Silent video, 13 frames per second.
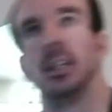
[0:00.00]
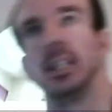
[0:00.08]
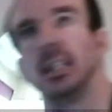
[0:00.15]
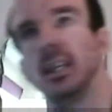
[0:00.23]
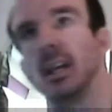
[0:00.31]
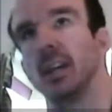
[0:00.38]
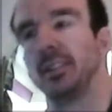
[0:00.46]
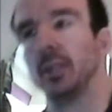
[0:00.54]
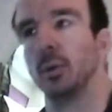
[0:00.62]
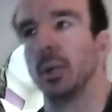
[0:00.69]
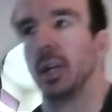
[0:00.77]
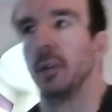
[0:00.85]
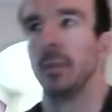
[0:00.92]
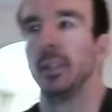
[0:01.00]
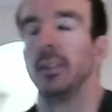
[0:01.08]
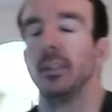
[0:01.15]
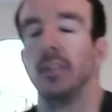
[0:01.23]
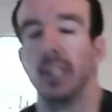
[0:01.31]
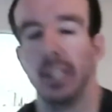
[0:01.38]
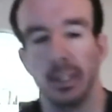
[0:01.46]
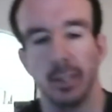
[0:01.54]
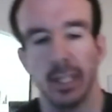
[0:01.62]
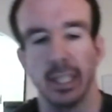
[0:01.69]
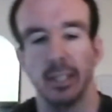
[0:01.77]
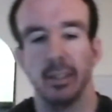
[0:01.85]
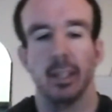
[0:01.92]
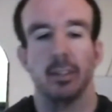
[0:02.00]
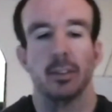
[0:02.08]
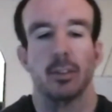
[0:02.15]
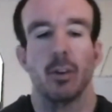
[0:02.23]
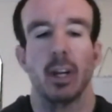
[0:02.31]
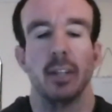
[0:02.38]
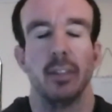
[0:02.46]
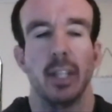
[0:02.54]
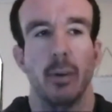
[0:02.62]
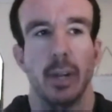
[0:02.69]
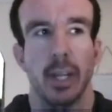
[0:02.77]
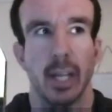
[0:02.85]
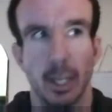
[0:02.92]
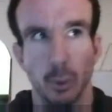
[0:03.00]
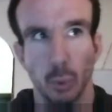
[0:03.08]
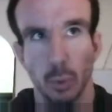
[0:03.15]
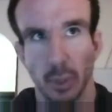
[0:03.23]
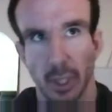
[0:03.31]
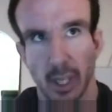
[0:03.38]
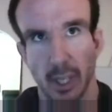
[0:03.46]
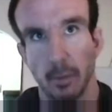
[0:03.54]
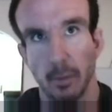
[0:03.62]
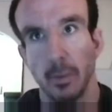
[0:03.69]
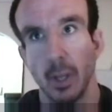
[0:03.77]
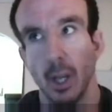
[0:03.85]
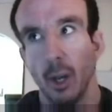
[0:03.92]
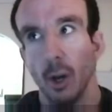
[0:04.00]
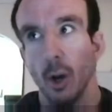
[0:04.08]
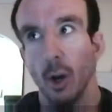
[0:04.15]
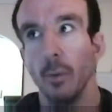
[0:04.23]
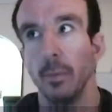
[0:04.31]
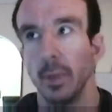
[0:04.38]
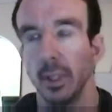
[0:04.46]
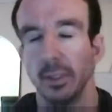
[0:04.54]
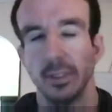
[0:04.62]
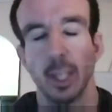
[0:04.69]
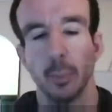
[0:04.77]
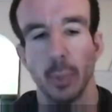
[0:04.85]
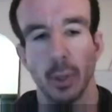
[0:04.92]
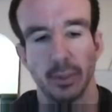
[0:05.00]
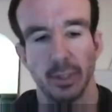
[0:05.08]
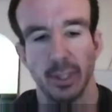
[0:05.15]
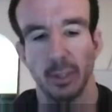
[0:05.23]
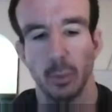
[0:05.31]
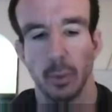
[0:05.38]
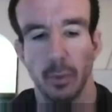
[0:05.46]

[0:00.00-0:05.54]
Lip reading: I still kind of fitted the EDS criteria, and I had all the kind of obvious tick boxes.